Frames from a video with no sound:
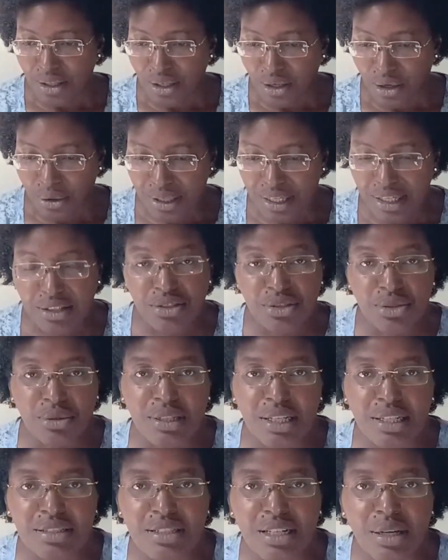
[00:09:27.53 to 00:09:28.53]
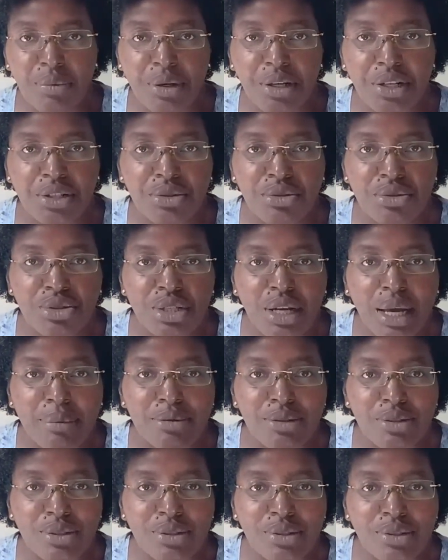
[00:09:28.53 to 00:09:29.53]
Okay, so next time we're going to do
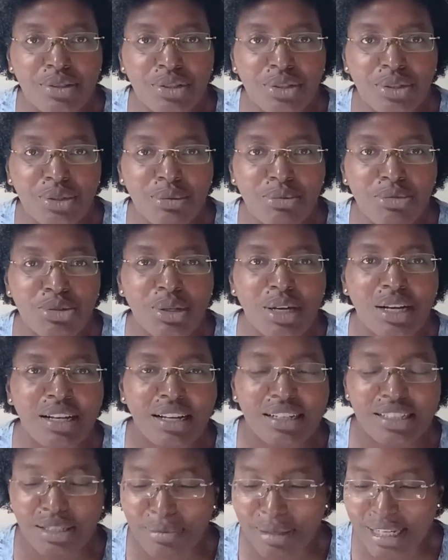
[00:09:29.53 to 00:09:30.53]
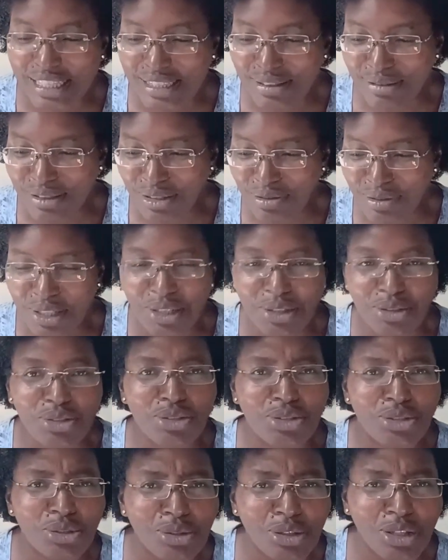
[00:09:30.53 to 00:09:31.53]
chapter 2. I'm trying not to make these videos
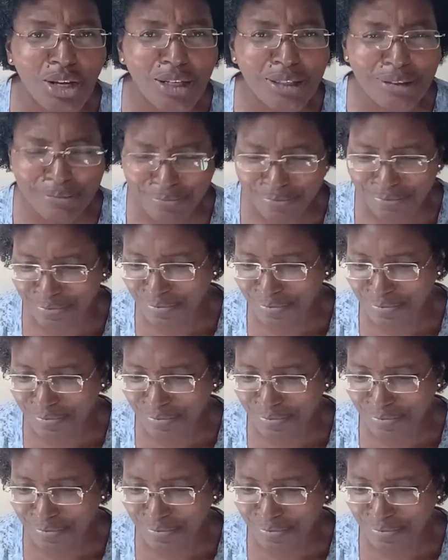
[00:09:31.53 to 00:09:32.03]
too long,